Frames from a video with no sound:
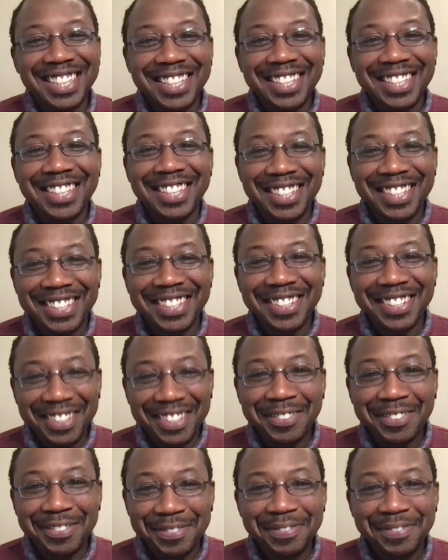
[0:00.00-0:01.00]
yeah,
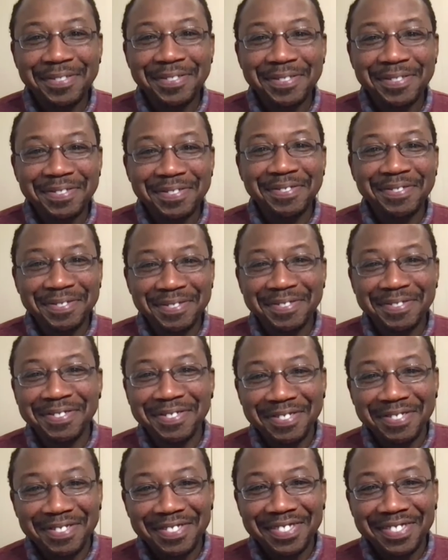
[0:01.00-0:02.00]
that's the
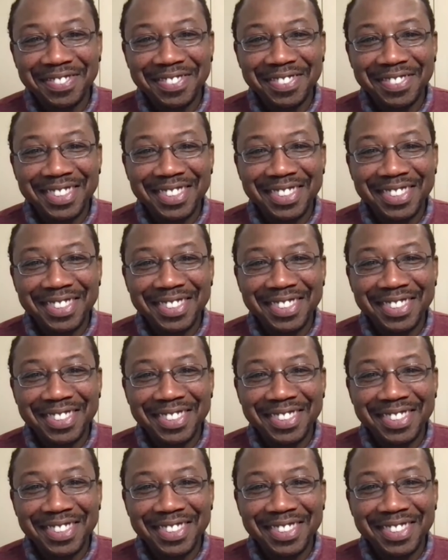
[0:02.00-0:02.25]
dilemma.